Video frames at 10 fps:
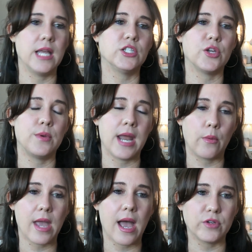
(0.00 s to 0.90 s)
And so
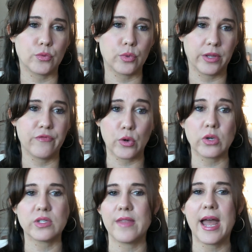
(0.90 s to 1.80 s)
now we have to really
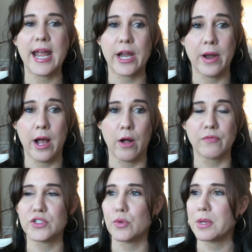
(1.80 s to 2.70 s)
focus on that hair
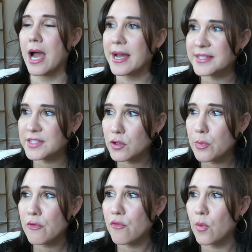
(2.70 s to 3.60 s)
health. So when I saw
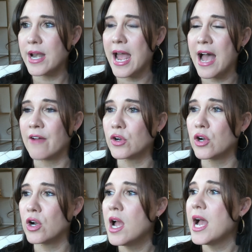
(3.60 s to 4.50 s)
the before and
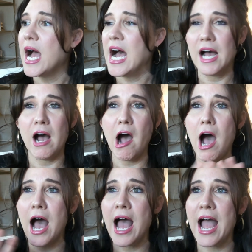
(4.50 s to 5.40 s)
after,
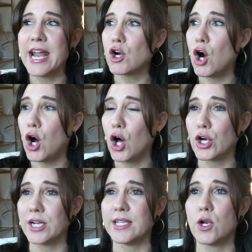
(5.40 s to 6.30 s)
I
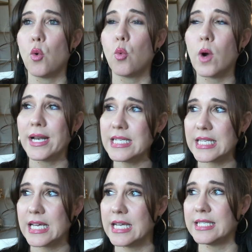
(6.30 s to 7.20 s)
called her. I said, "What
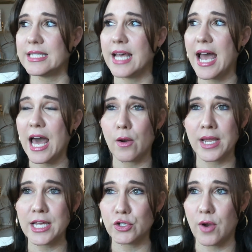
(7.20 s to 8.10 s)
is this? How do
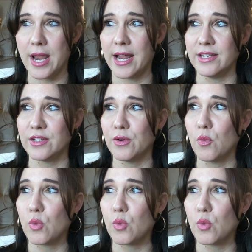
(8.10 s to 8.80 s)
I get trained?